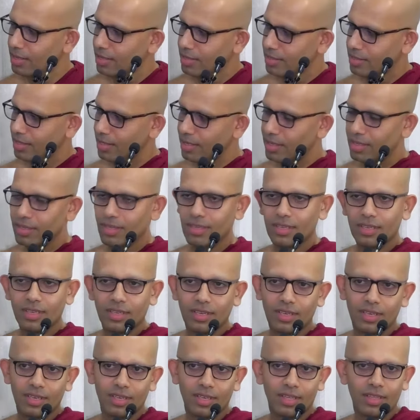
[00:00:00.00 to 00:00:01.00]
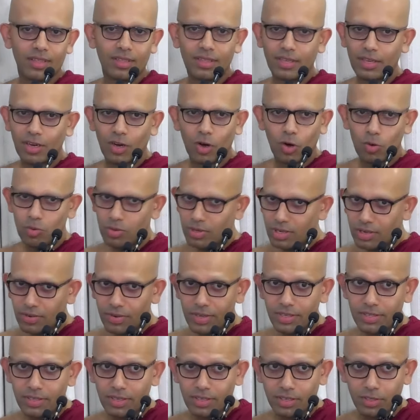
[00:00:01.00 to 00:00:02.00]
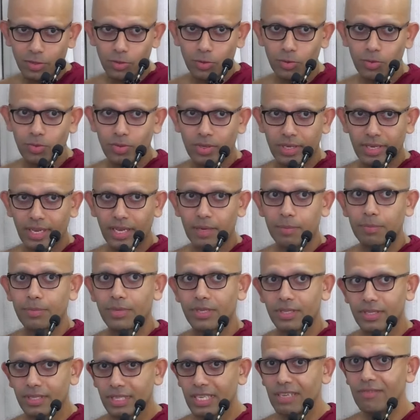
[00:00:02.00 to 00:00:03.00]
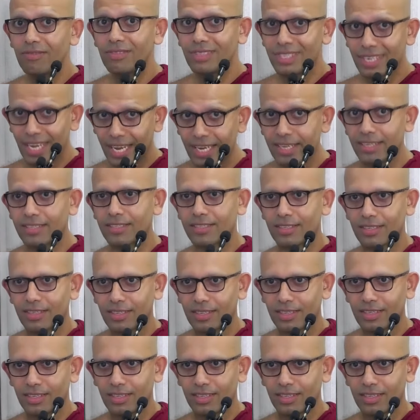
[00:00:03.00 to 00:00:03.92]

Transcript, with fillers: See, the only reason you can perceive taste